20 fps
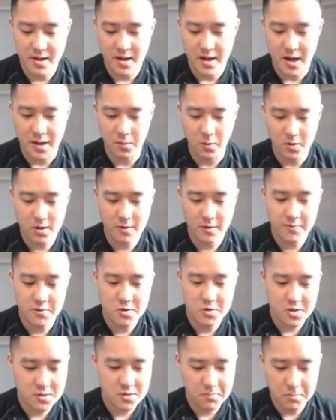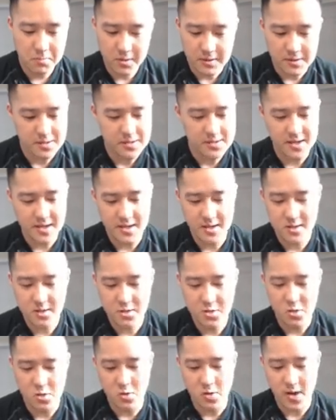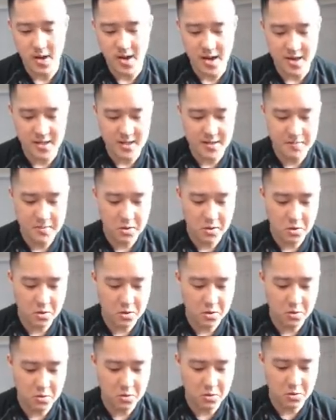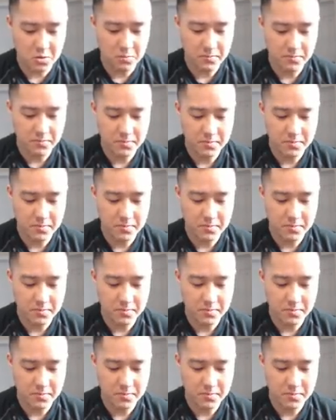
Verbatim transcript: I wonder if you just put this into a typical